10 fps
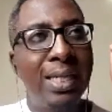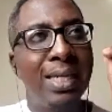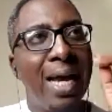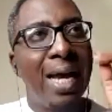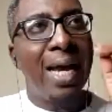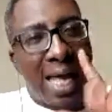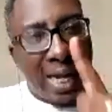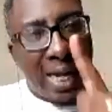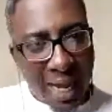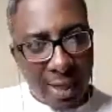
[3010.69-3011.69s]
it's either he
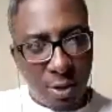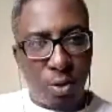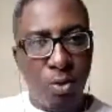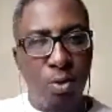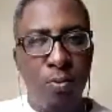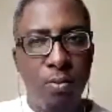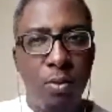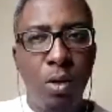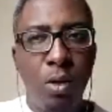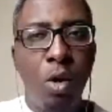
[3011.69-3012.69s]
attacks you
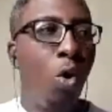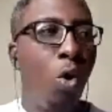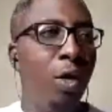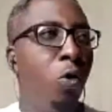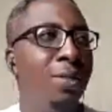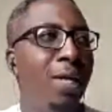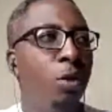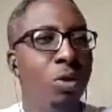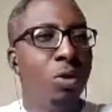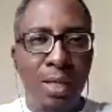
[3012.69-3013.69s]
or he goes out to
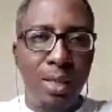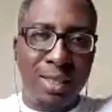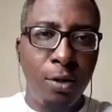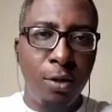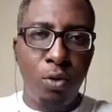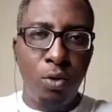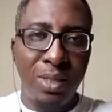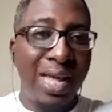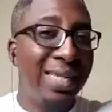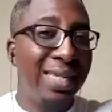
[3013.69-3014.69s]
say terrible things
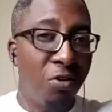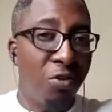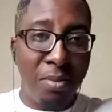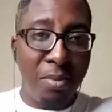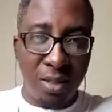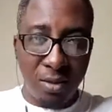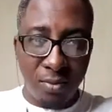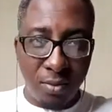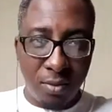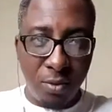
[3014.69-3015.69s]
about you. That's a
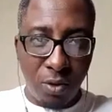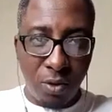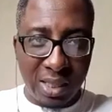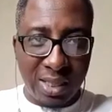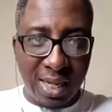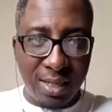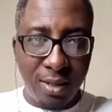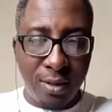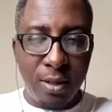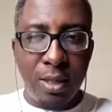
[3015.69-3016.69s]
gremlin. You understand?